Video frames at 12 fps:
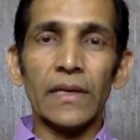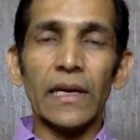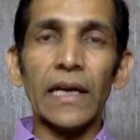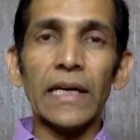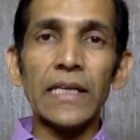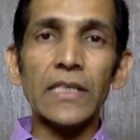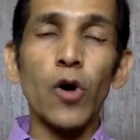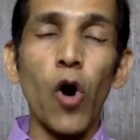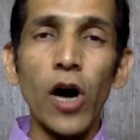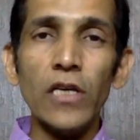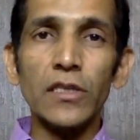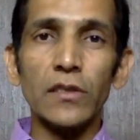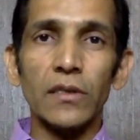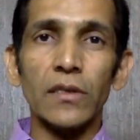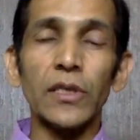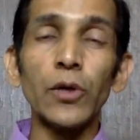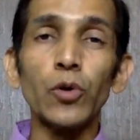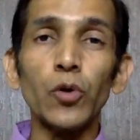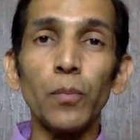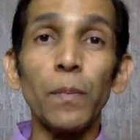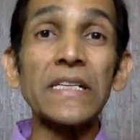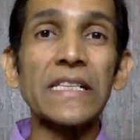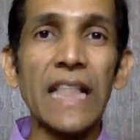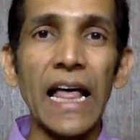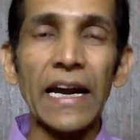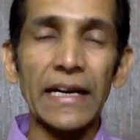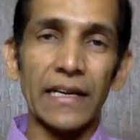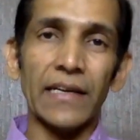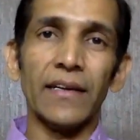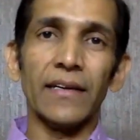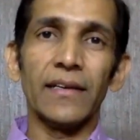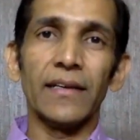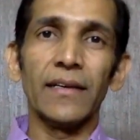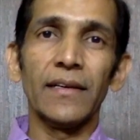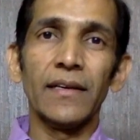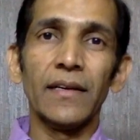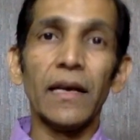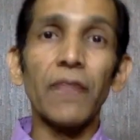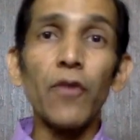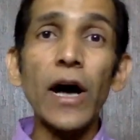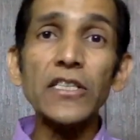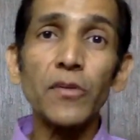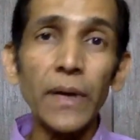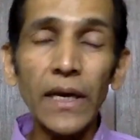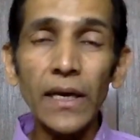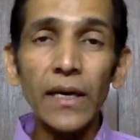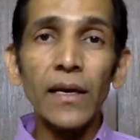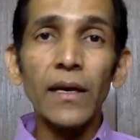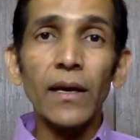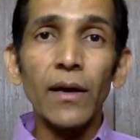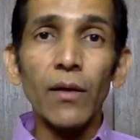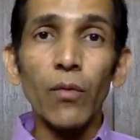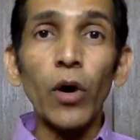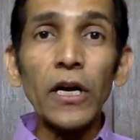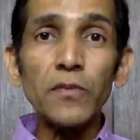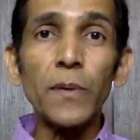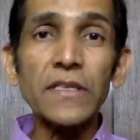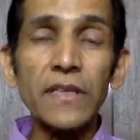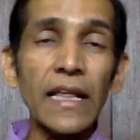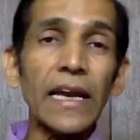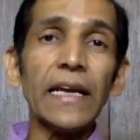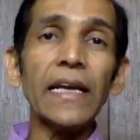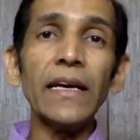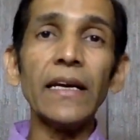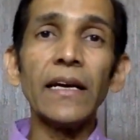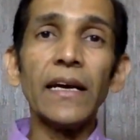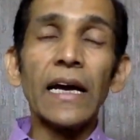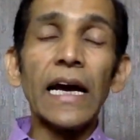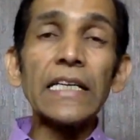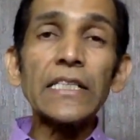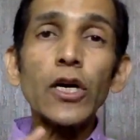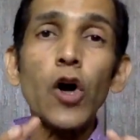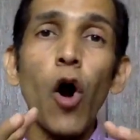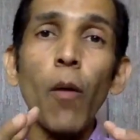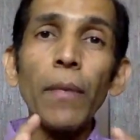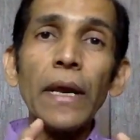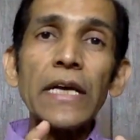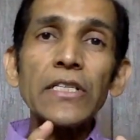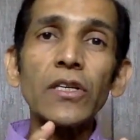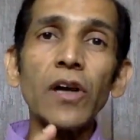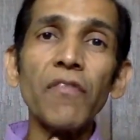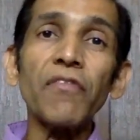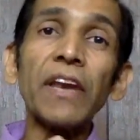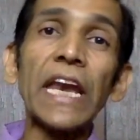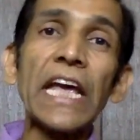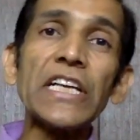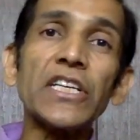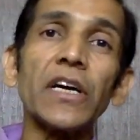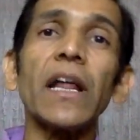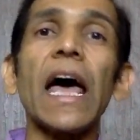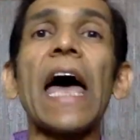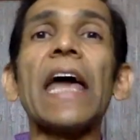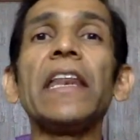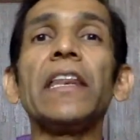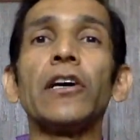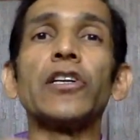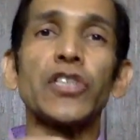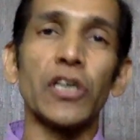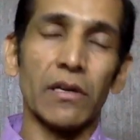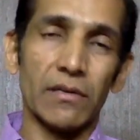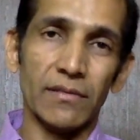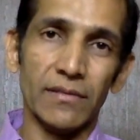It is caused due to personality. If you ask me, what is personality? It's a combination of nature and nurture.